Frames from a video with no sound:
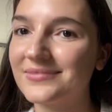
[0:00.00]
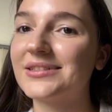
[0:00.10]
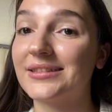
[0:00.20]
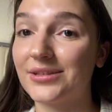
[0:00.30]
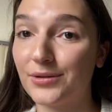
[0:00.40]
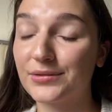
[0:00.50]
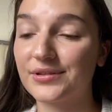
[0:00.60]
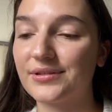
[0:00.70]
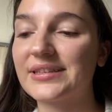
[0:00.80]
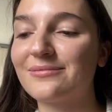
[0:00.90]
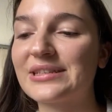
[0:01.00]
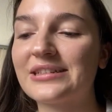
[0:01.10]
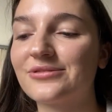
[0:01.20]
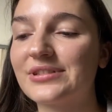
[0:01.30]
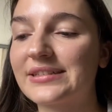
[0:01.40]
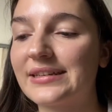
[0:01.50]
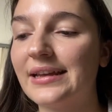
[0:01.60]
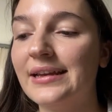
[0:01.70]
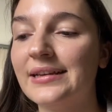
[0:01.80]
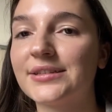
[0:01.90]
It's also something interesting.
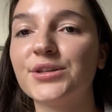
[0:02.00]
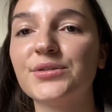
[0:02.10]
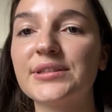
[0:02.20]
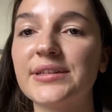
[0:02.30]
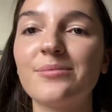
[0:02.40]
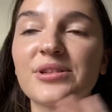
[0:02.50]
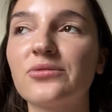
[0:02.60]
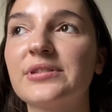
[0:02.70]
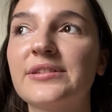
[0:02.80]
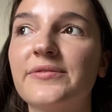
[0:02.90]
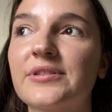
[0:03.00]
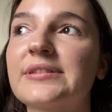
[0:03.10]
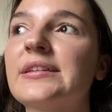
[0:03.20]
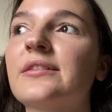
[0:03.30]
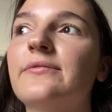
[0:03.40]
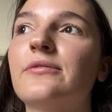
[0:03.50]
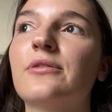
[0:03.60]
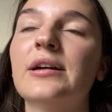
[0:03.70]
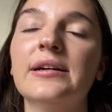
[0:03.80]
So it's absolutely different thing for